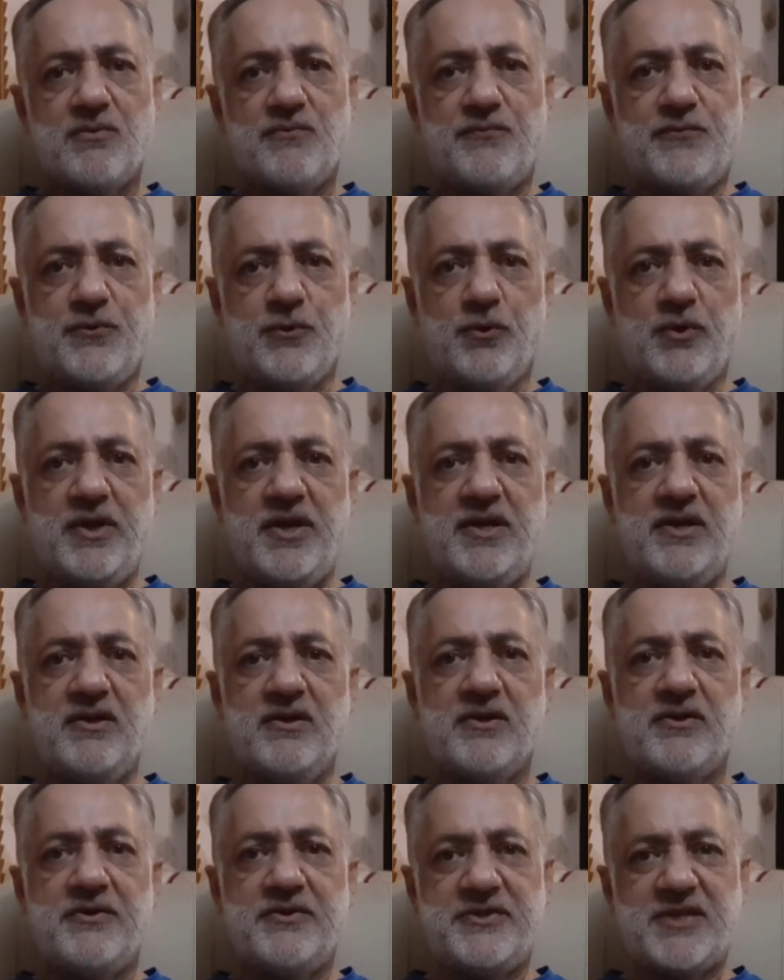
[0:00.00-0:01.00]

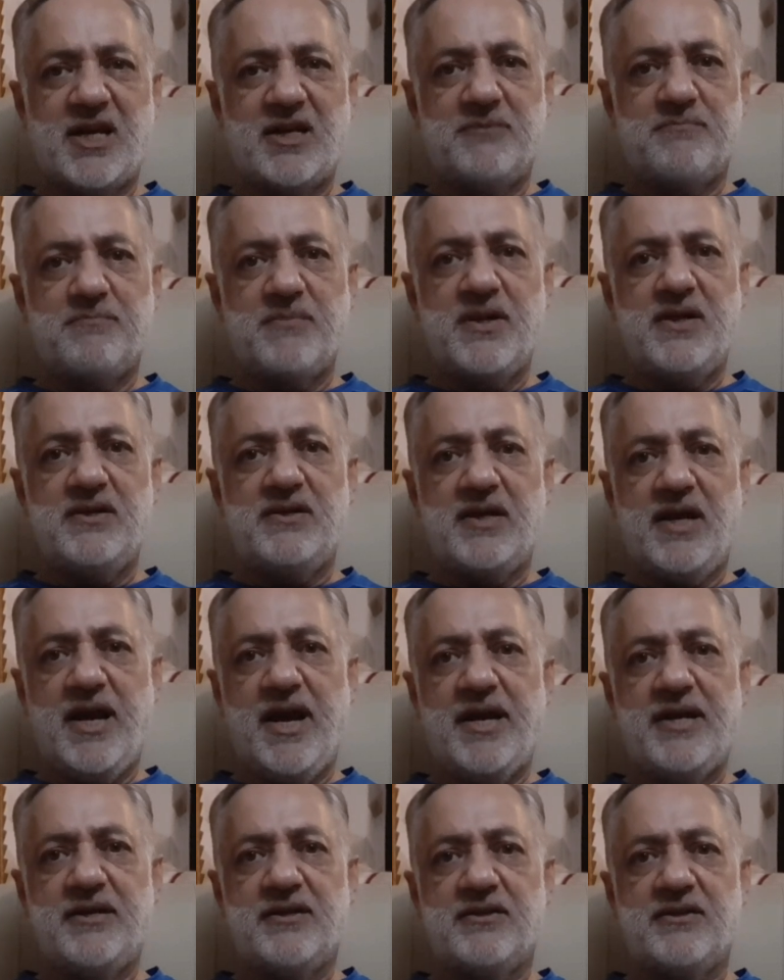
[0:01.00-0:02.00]
fueling resentment
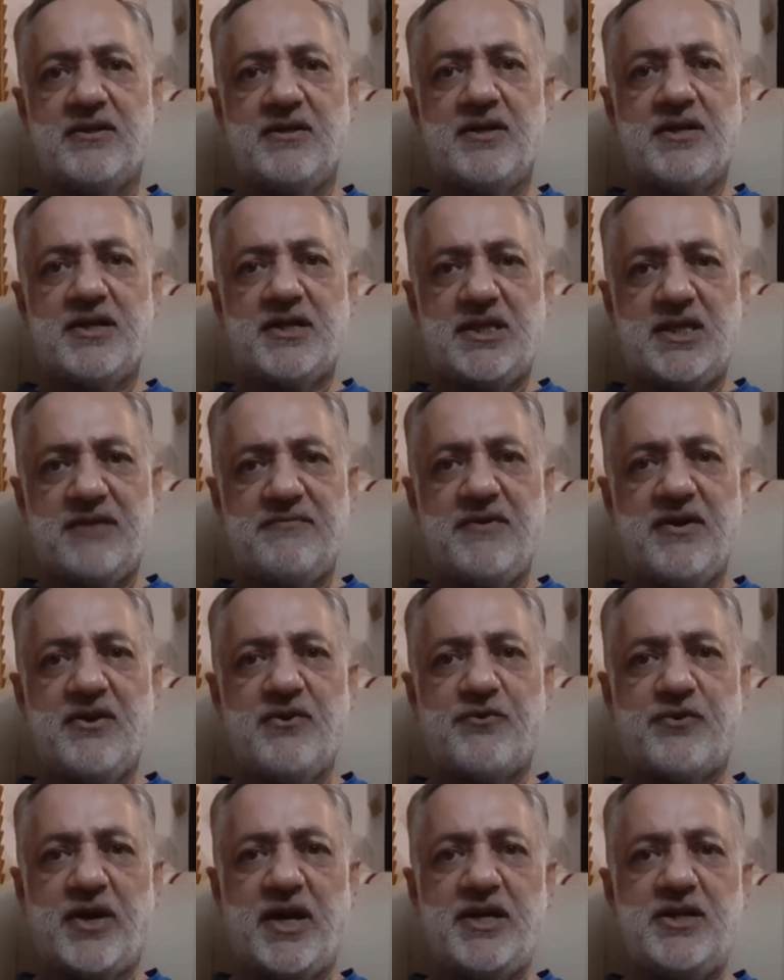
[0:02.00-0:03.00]
and giving
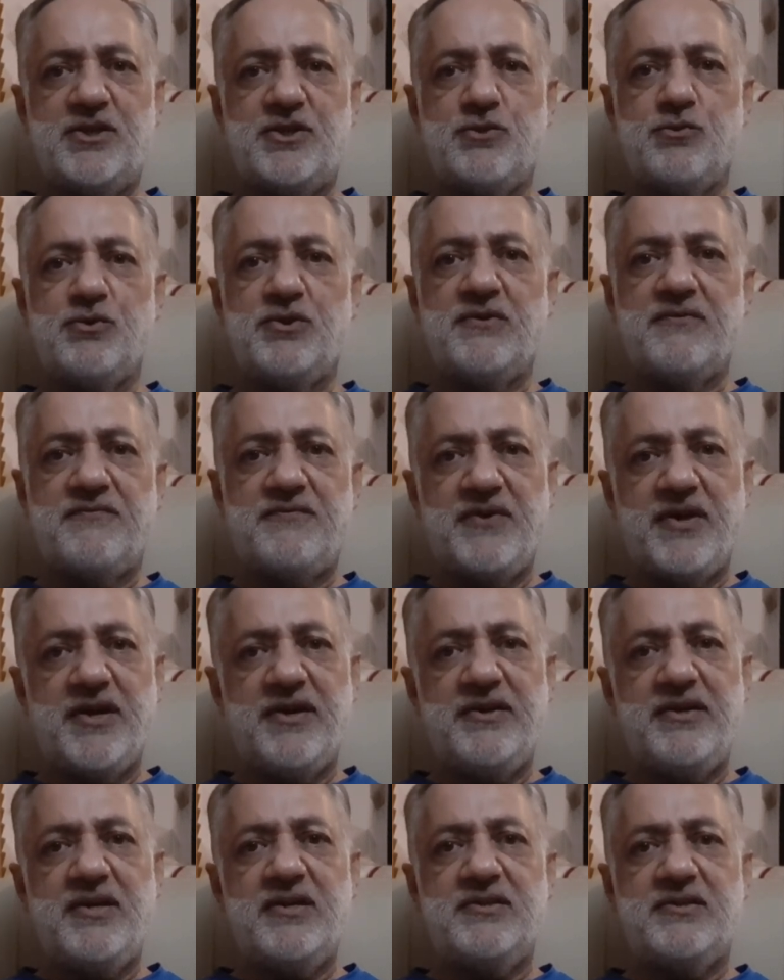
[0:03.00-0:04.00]
rise to the
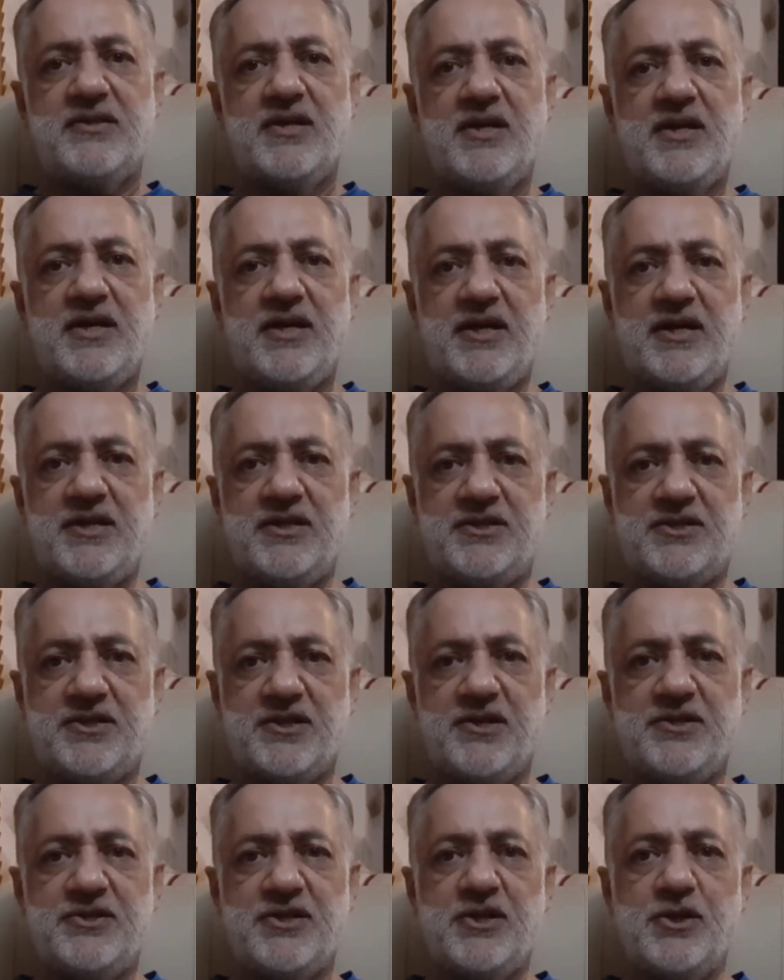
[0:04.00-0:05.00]
various
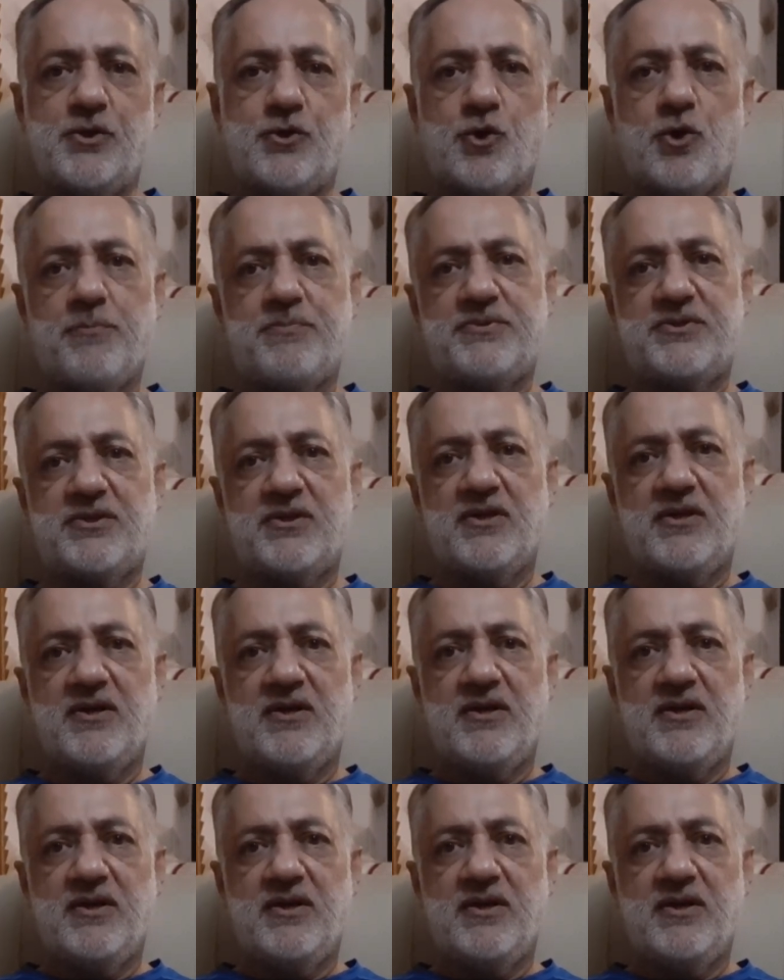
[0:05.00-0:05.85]
insurgent groups